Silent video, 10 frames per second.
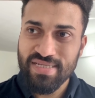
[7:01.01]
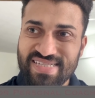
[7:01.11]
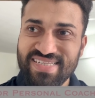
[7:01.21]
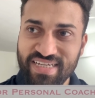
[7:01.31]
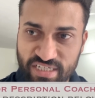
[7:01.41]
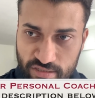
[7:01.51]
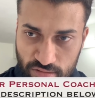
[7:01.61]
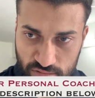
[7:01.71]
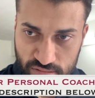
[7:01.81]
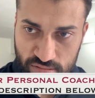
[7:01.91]

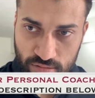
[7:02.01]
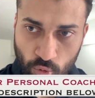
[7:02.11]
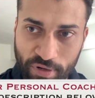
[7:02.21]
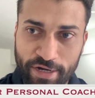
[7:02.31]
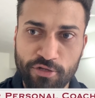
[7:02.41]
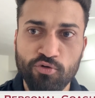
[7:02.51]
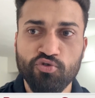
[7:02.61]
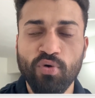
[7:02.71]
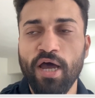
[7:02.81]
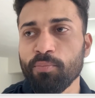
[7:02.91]
seniors the way it
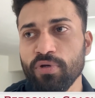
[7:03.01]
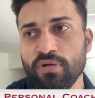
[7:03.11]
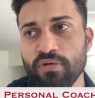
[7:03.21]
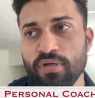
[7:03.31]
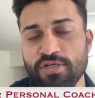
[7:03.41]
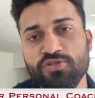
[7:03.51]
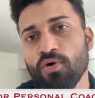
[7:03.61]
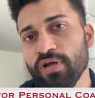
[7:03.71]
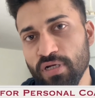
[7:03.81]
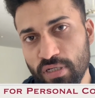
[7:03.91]
used to happen
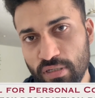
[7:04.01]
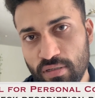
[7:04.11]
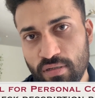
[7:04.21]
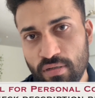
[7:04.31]
historically,